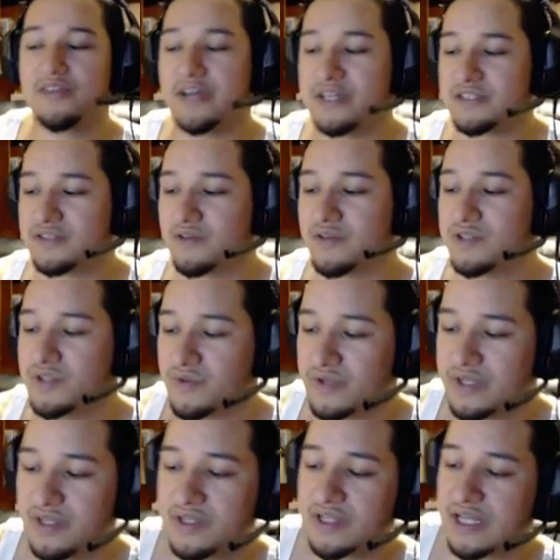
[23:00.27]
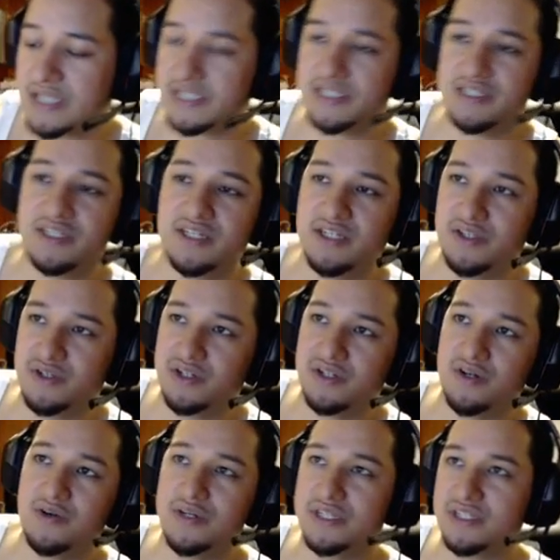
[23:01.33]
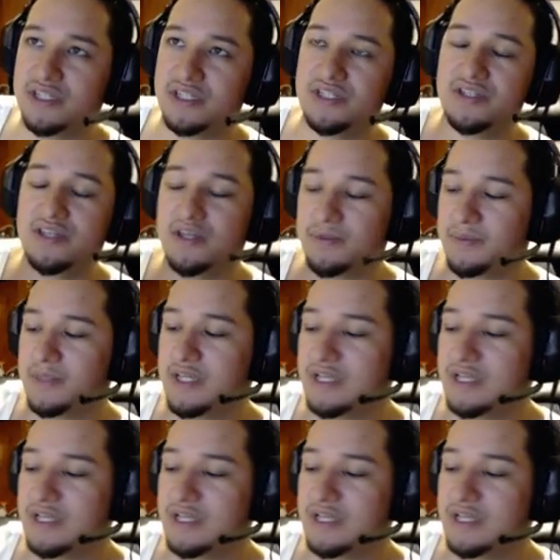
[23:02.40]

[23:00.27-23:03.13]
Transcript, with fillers: So those 3 classes, you can go into each of them,